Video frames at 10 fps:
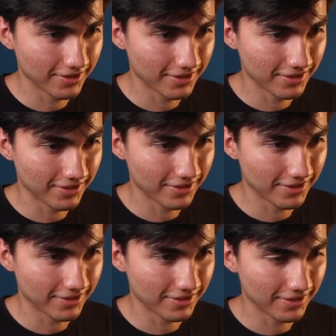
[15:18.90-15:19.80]

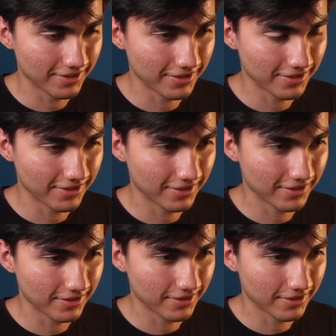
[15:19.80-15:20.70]

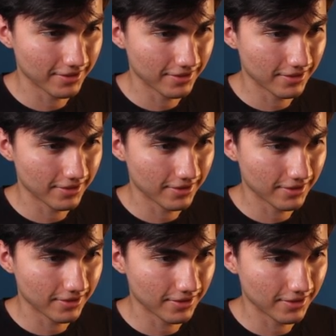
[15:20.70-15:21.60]

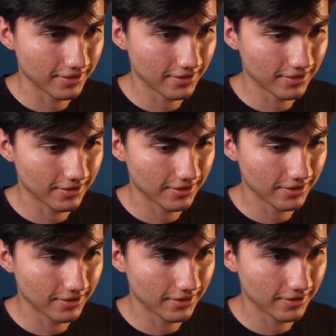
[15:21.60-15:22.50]

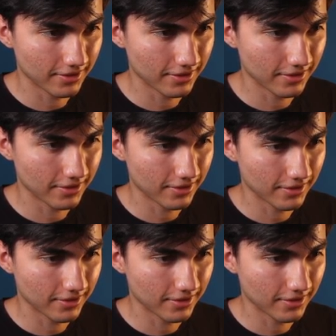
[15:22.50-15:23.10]
No one is speaking in this clip.